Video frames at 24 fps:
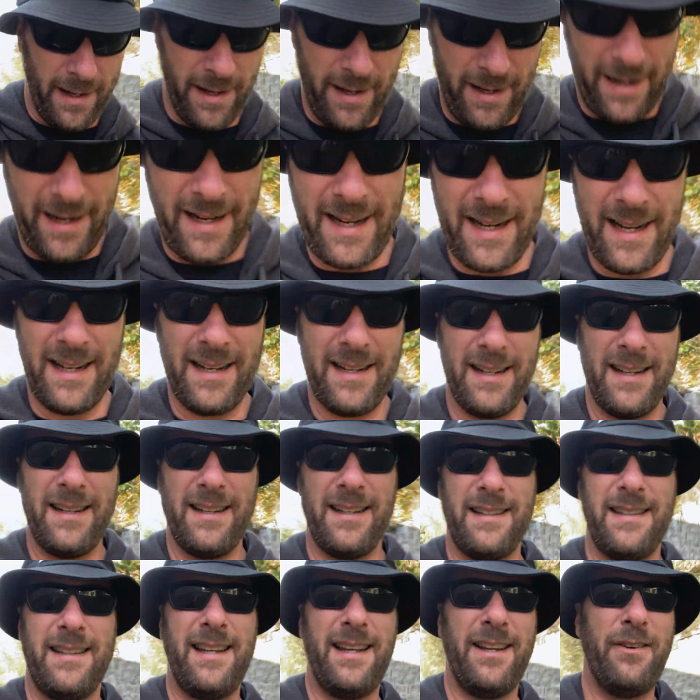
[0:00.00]
going to
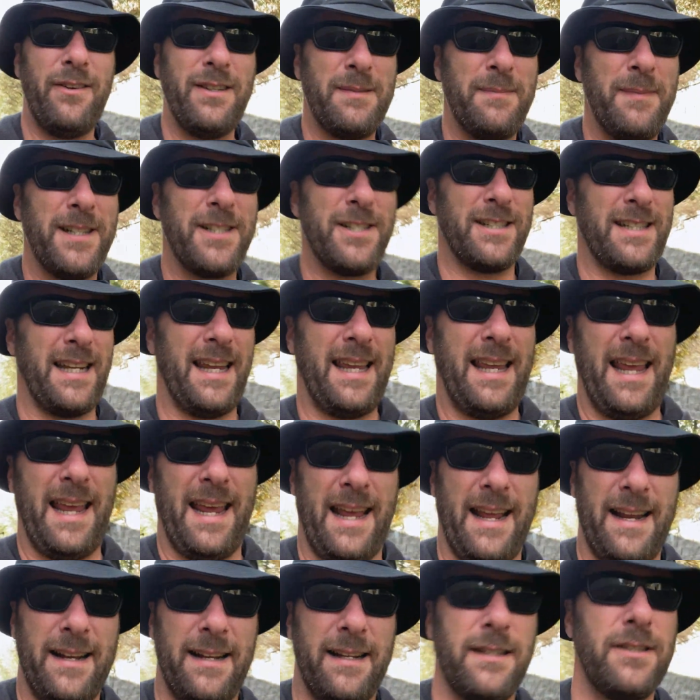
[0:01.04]
tell you as much as I
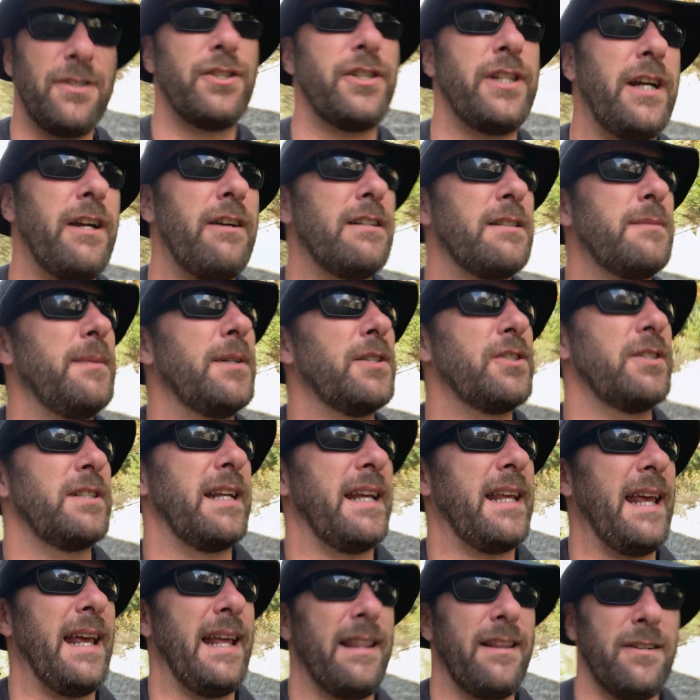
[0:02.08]
can, share as much as I
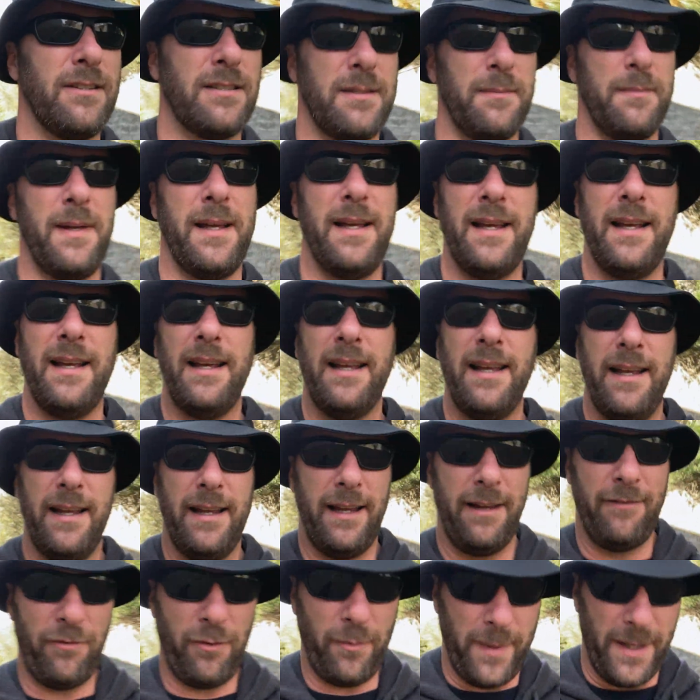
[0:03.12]
can. There's some
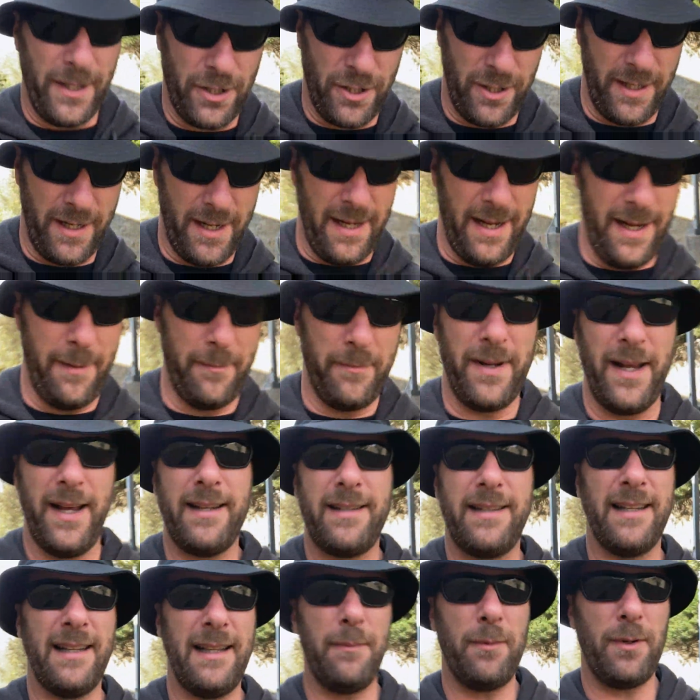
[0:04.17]
information I'm
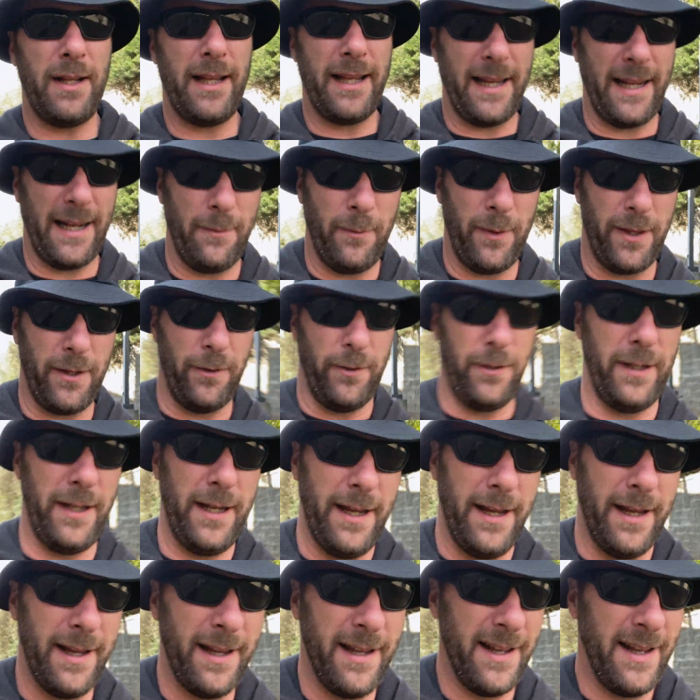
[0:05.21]
deliberately going to withhold,
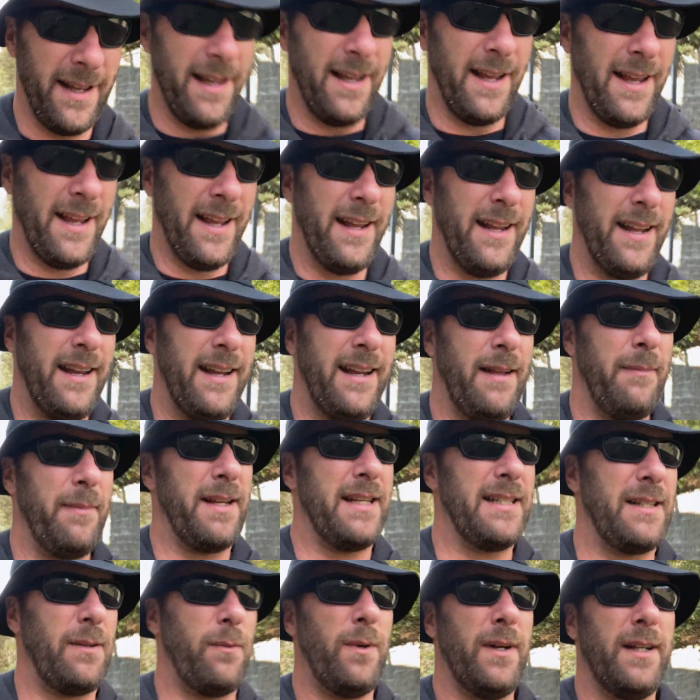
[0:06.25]
not
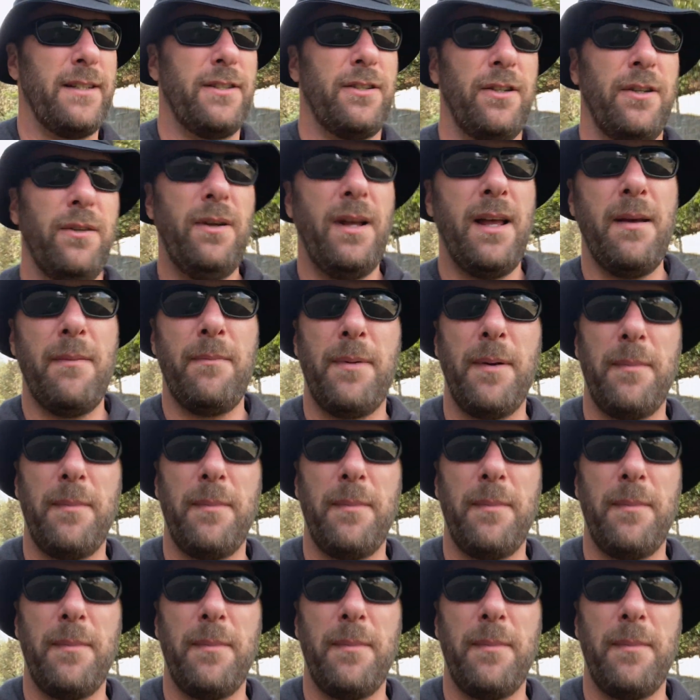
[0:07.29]
because I want to, but